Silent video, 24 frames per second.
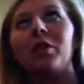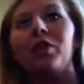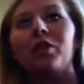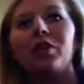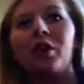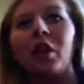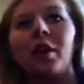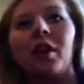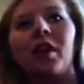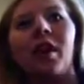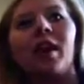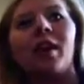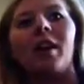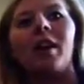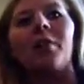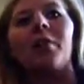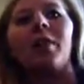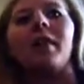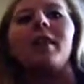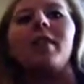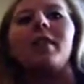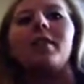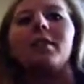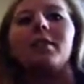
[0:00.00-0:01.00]
share it
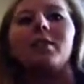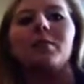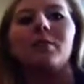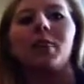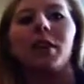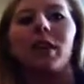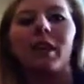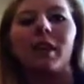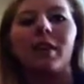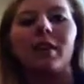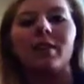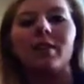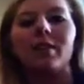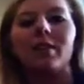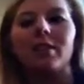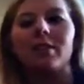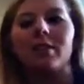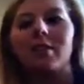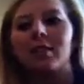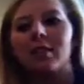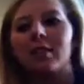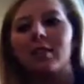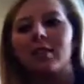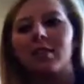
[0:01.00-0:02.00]
anyways because
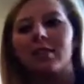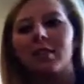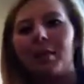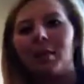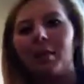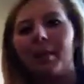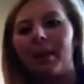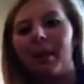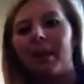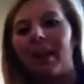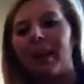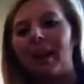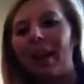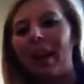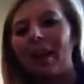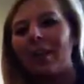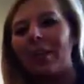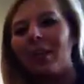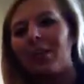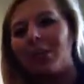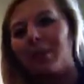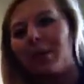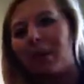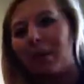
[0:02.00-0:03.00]
somebody can
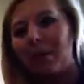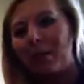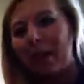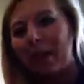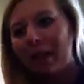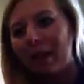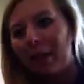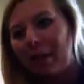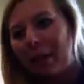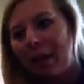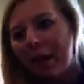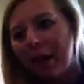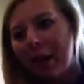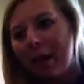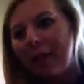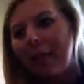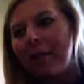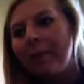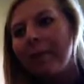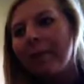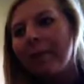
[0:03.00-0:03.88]
add to it and make it better.